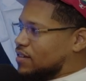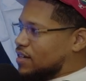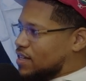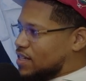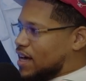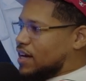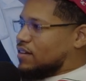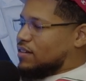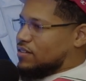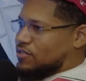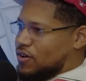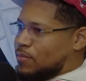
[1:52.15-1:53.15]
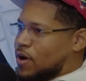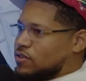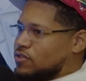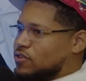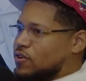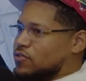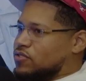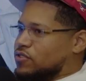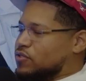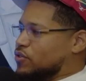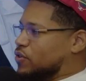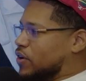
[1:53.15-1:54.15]
Exactly. So I'm also closer to
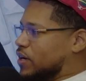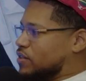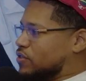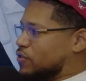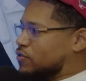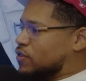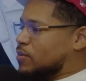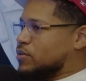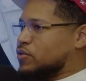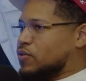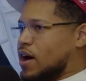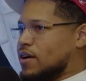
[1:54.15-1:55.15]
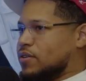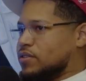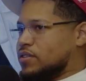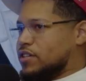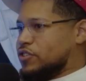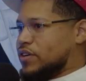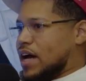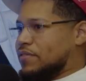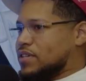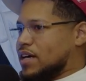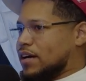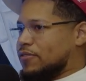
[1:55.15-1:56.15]
New York. So from Toronto, the drive
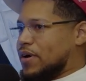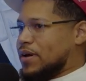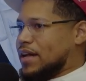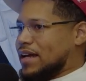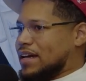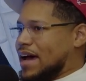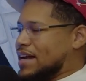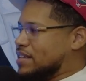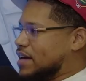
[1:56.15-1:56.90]
is like around like 9-10